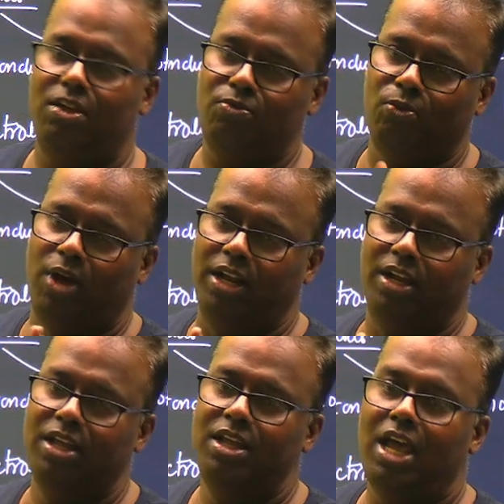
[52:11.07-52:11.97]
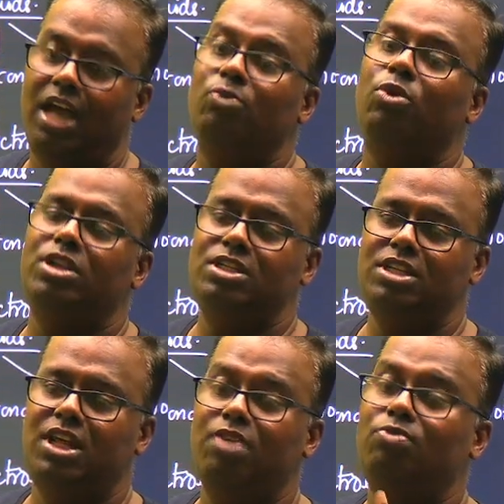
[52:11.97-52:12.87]
1. And what does it
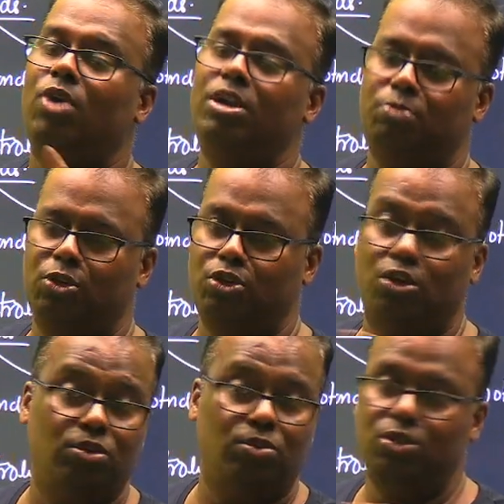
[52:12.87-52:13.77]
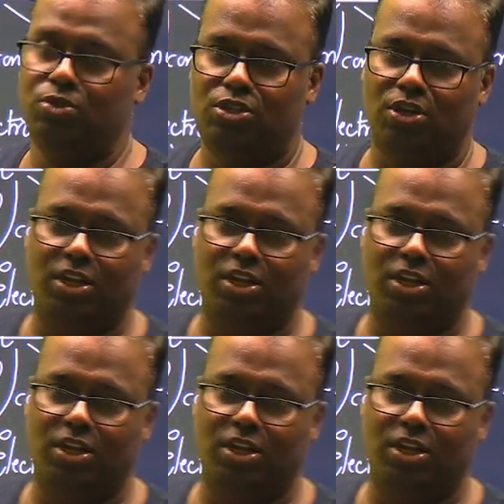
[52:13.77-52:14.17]
have? 1 proton, no neutron.